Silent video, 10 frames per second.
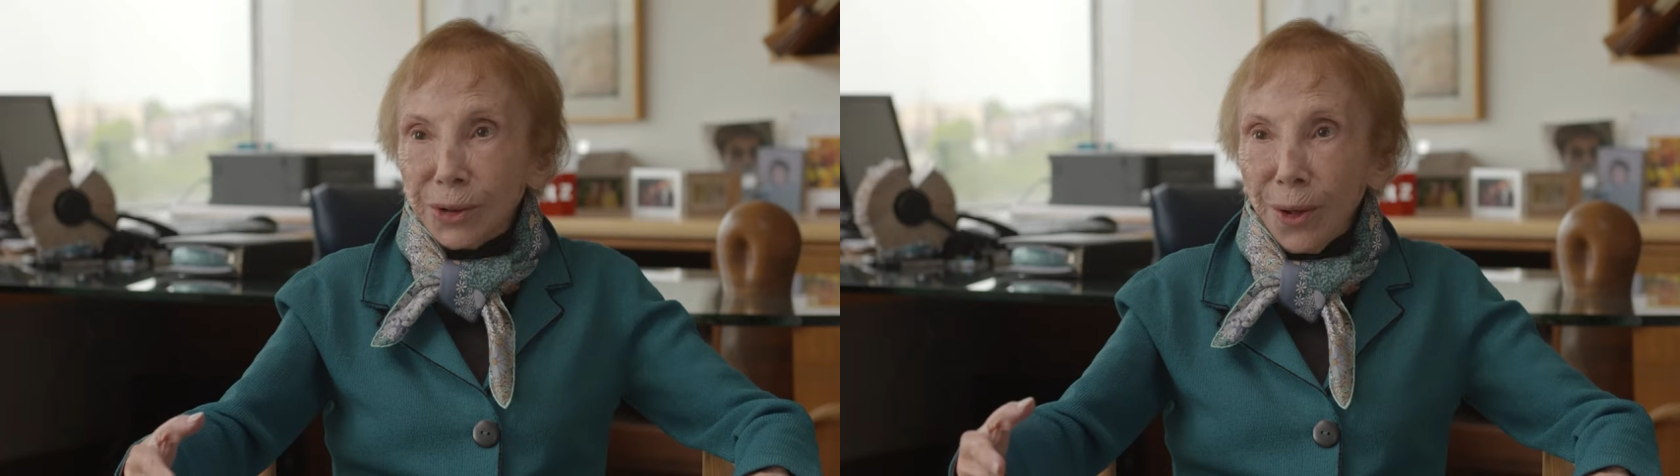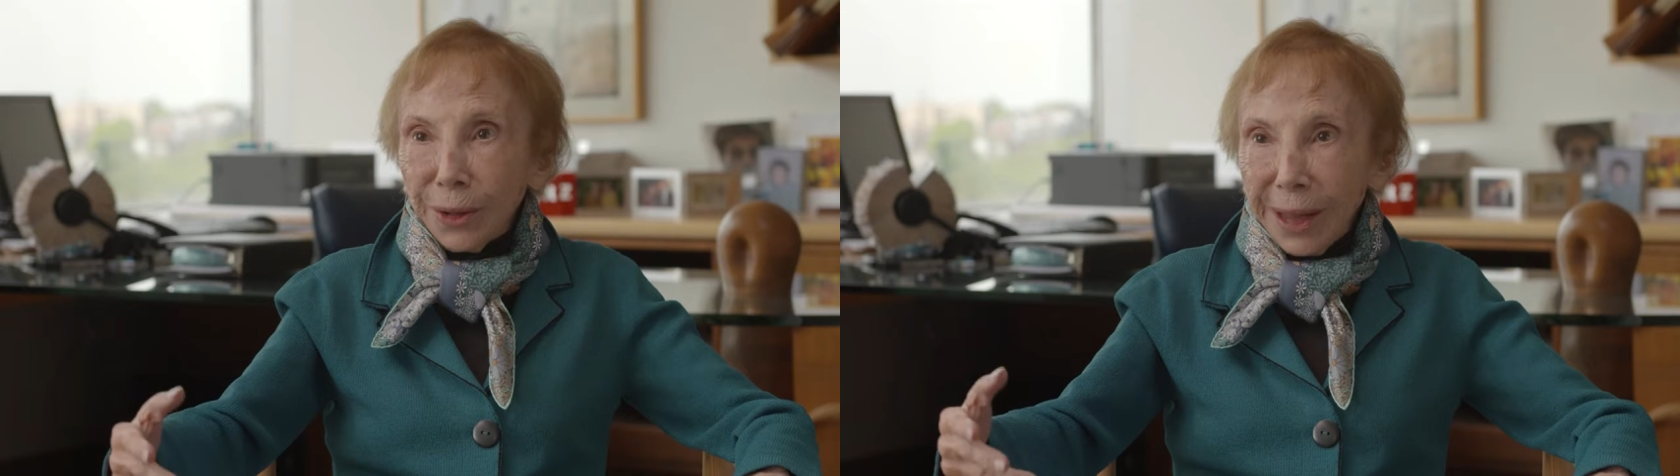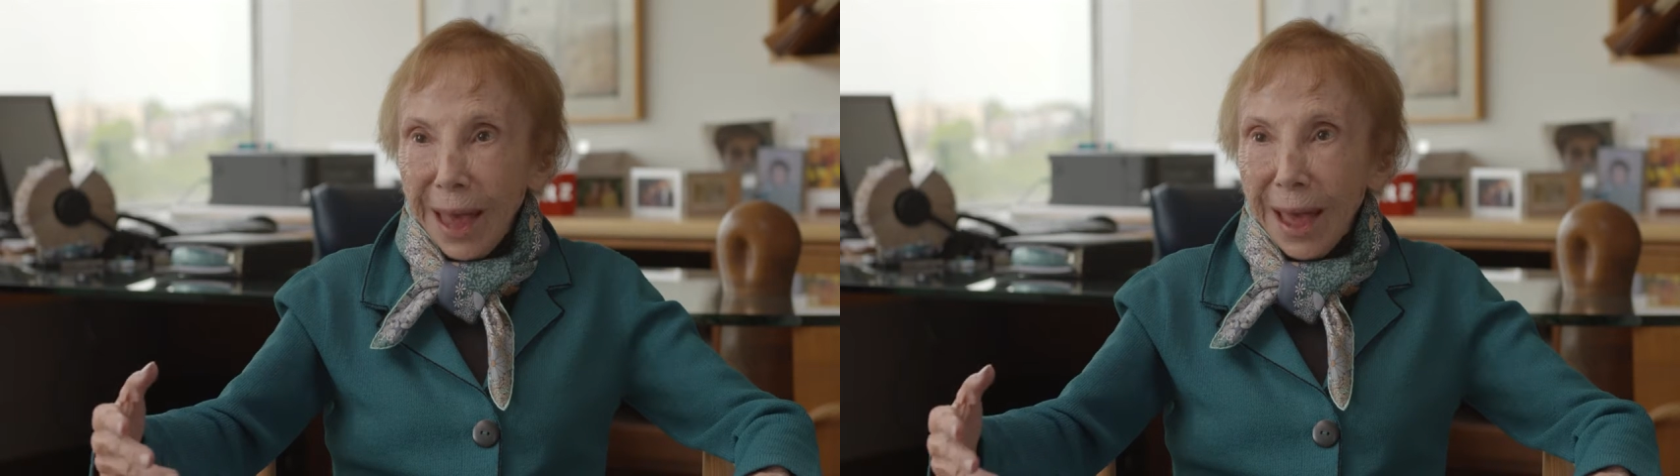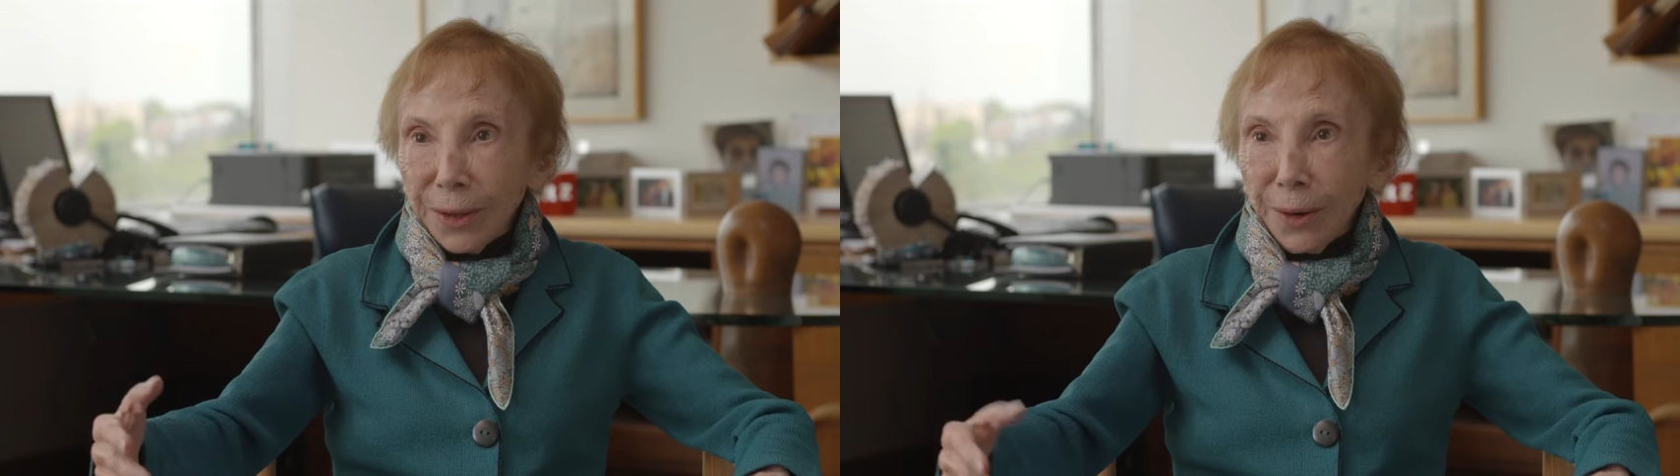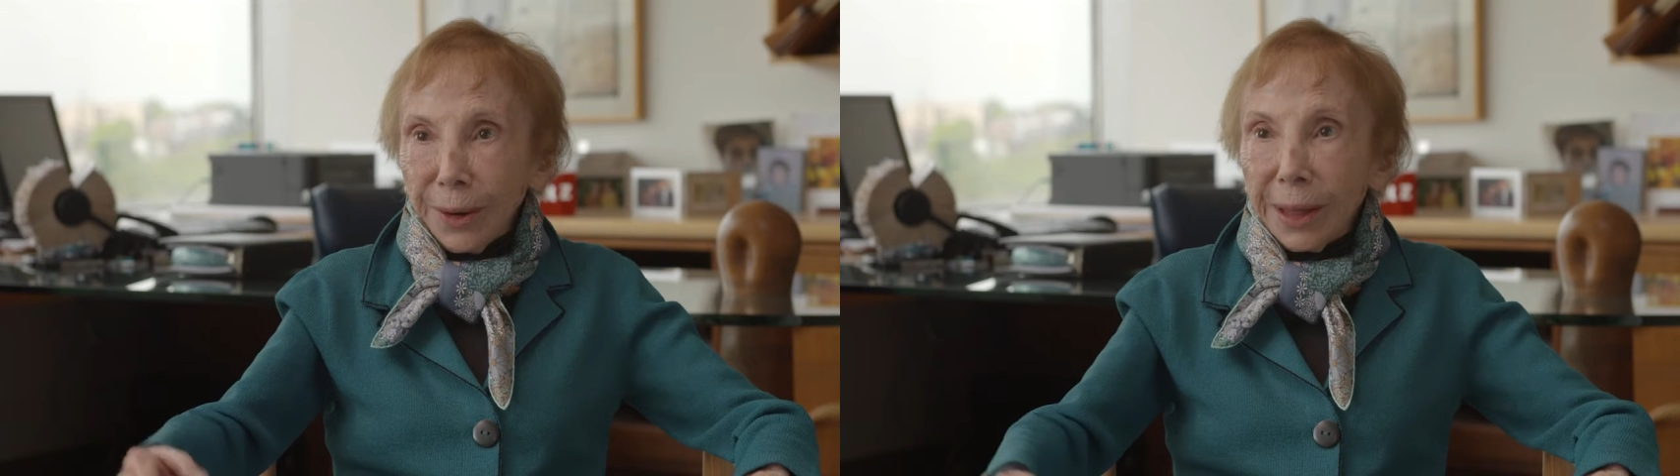all
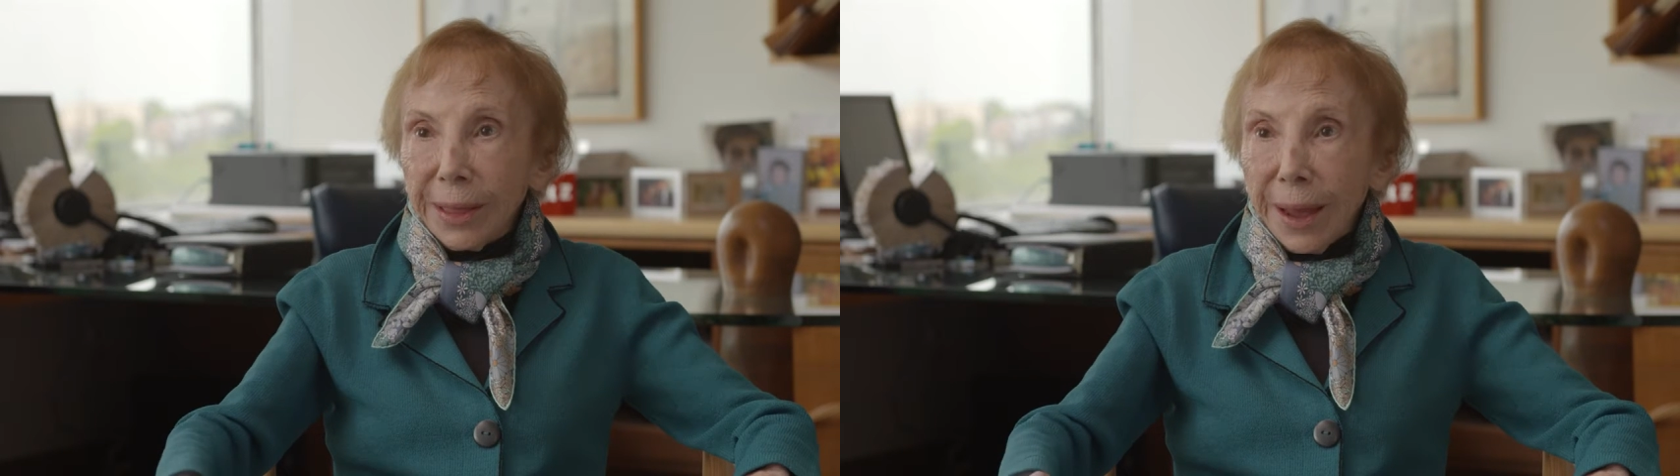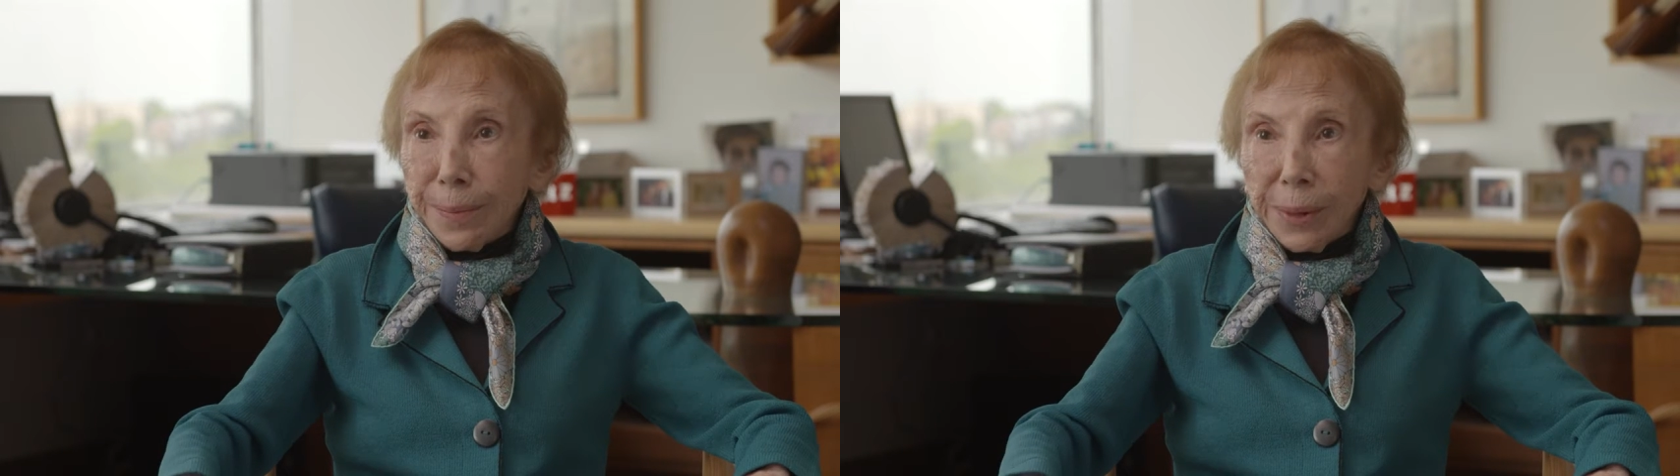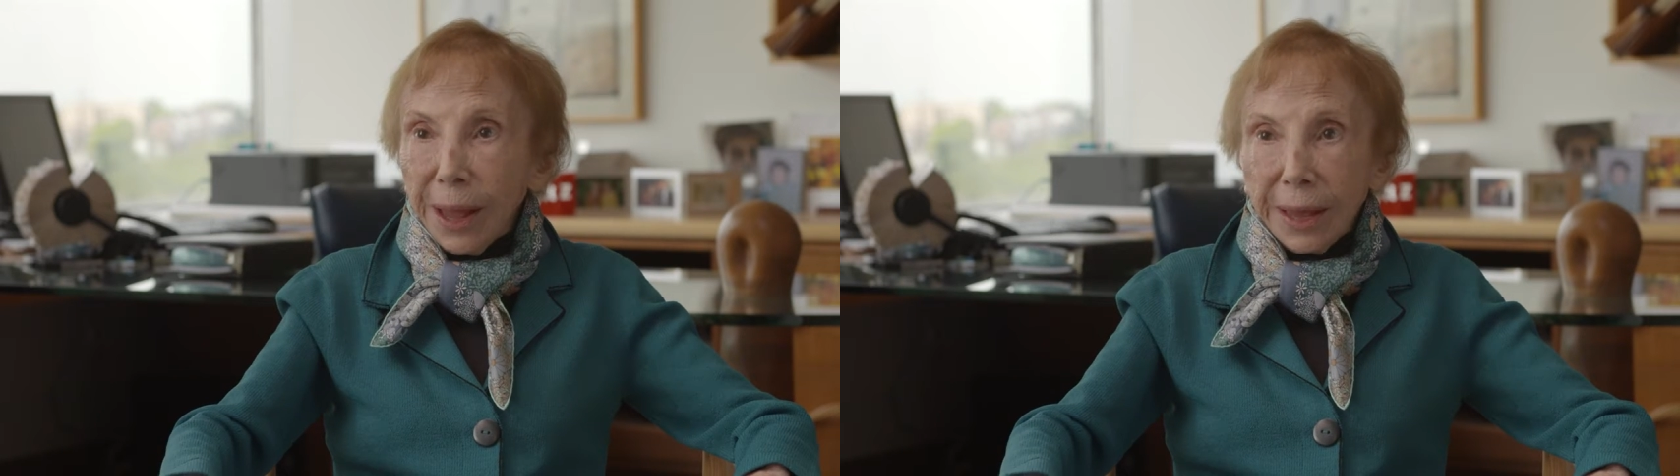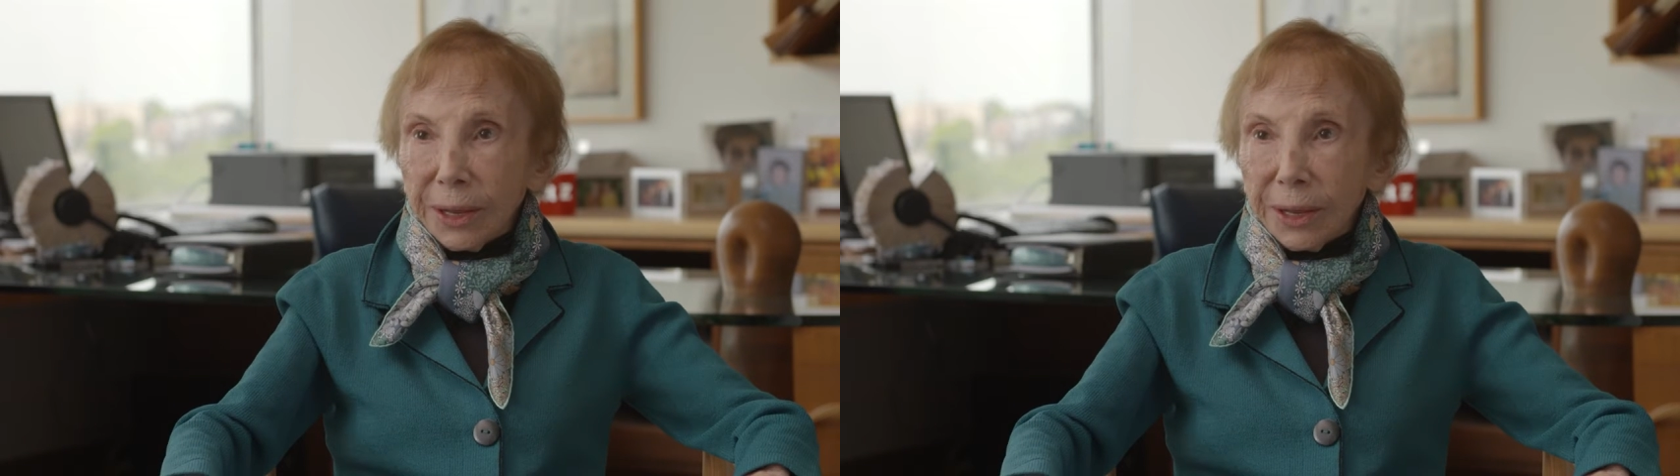gather and they play.